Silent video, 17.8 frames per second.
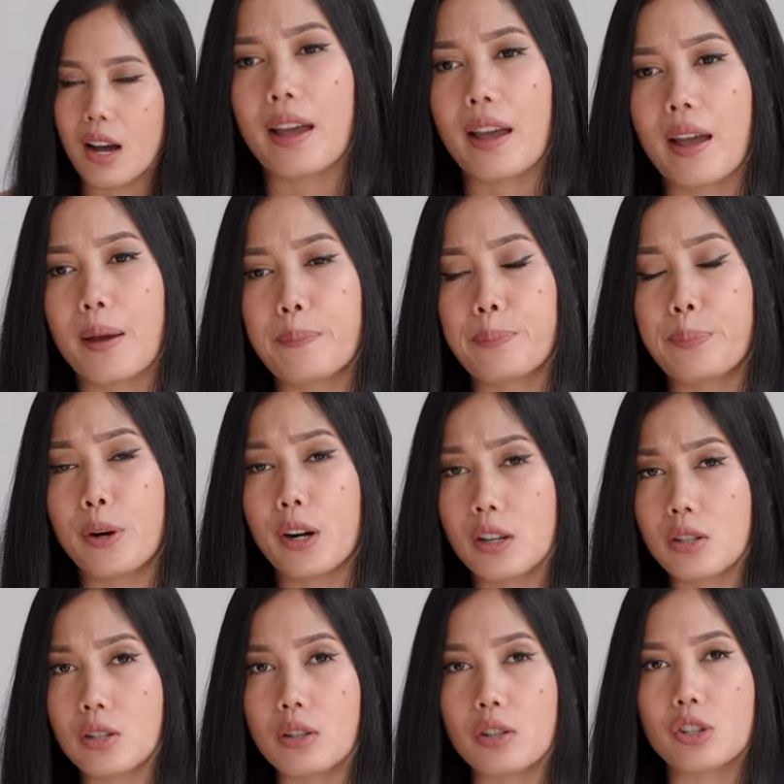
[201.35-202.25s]
a
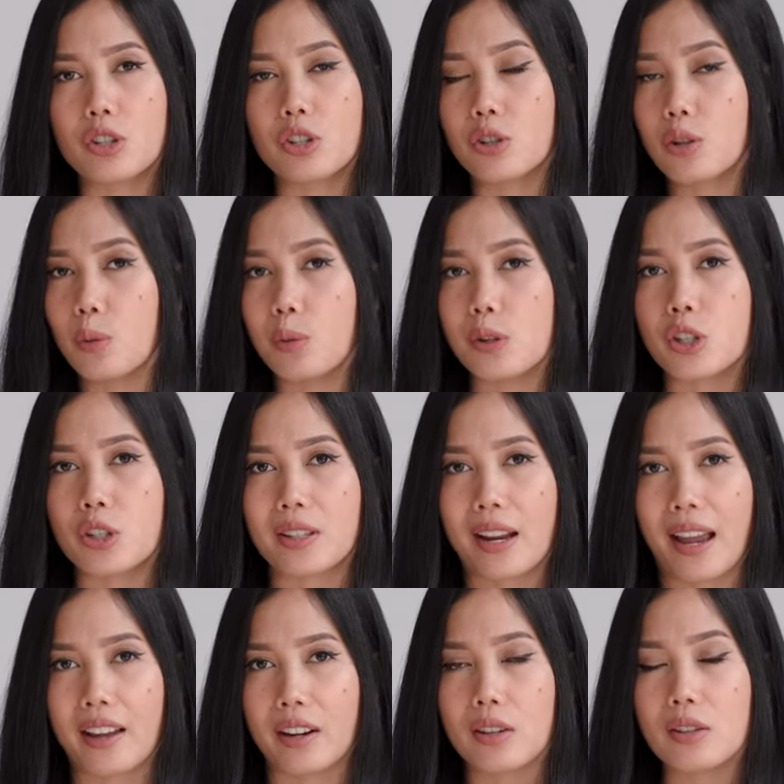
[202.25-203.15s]
person's Jewish
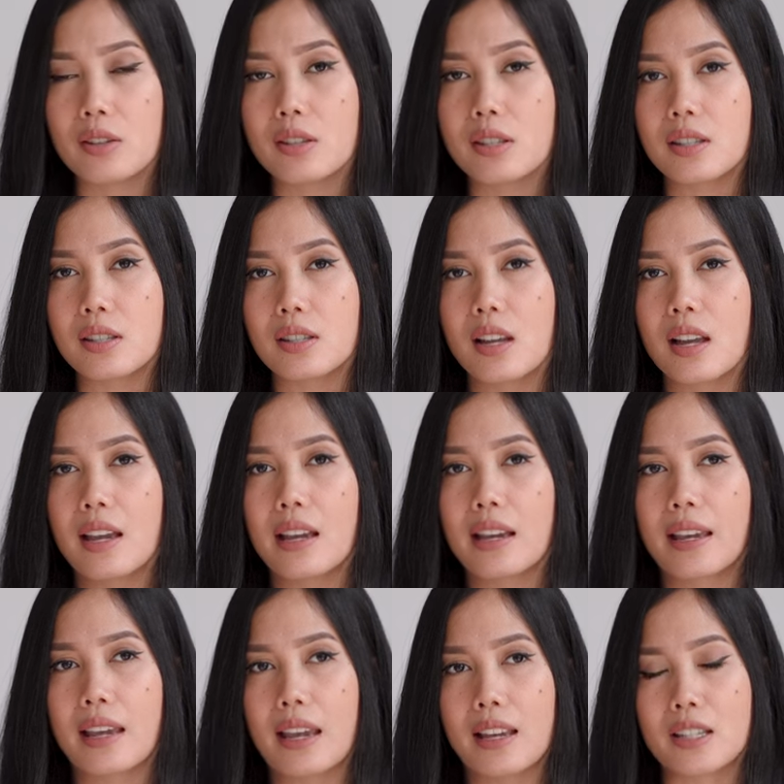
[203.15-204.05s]
status
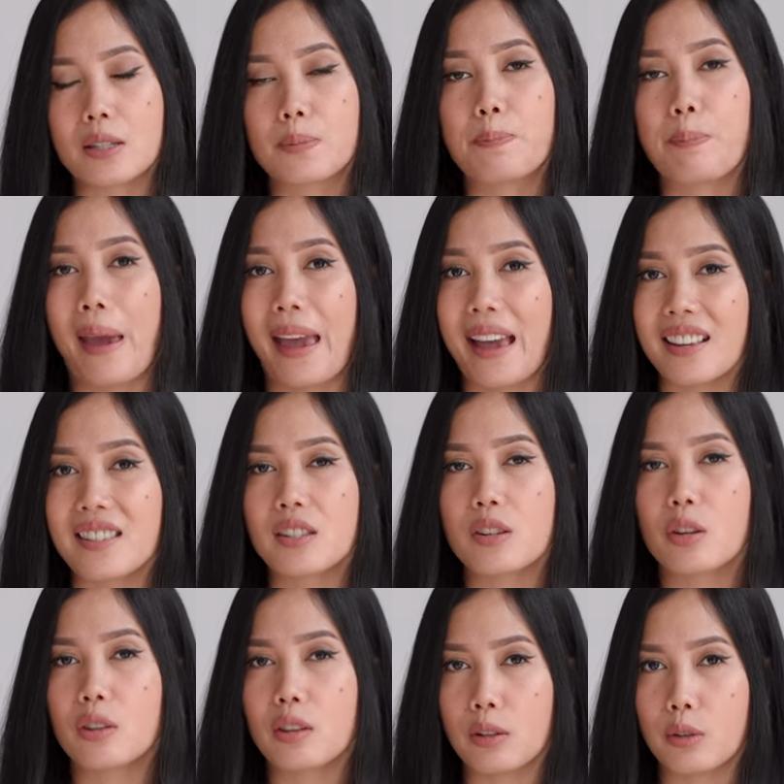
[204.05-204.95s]
is
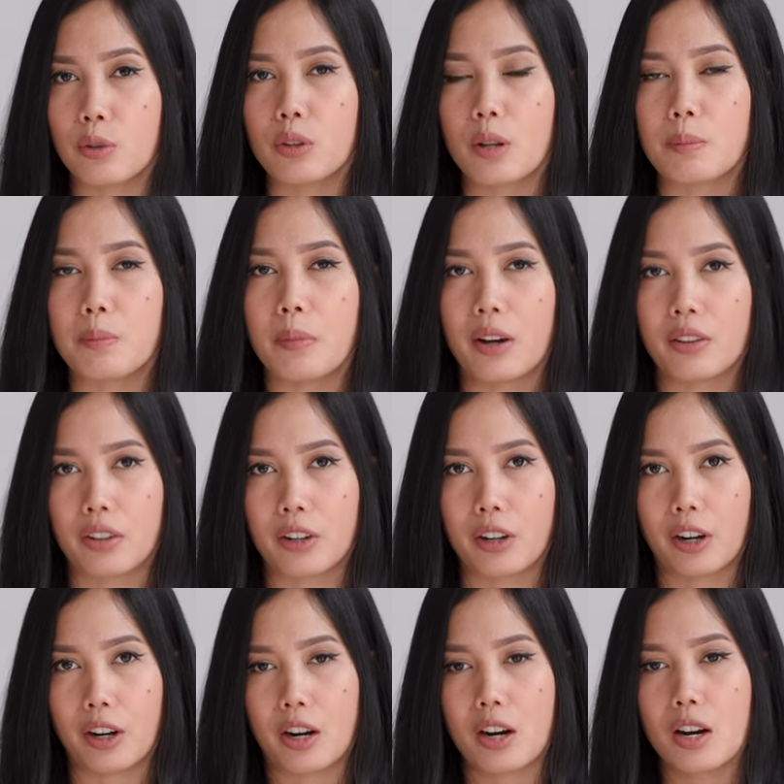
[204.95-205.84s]
passed through the
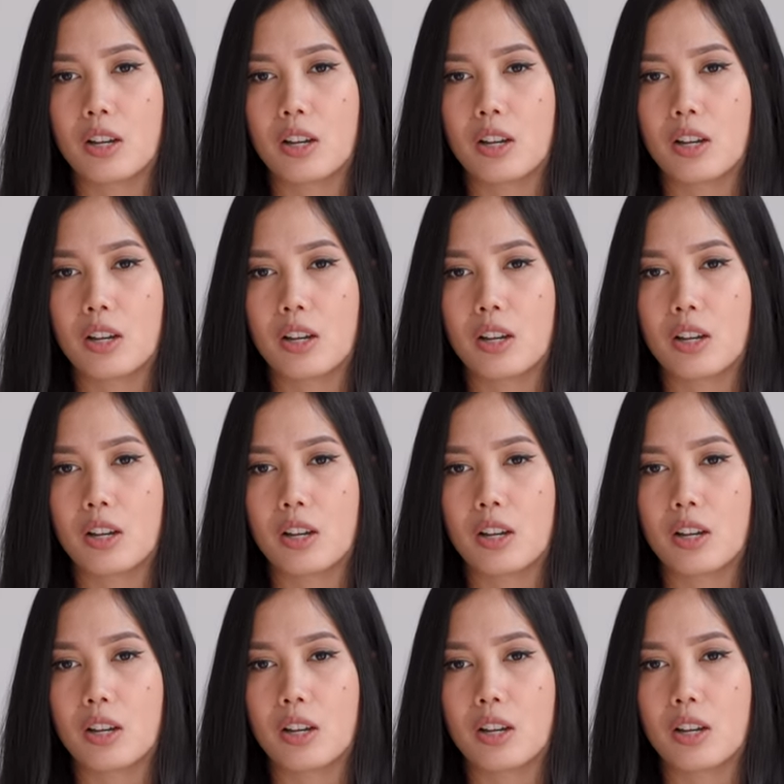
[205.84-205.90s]
mother.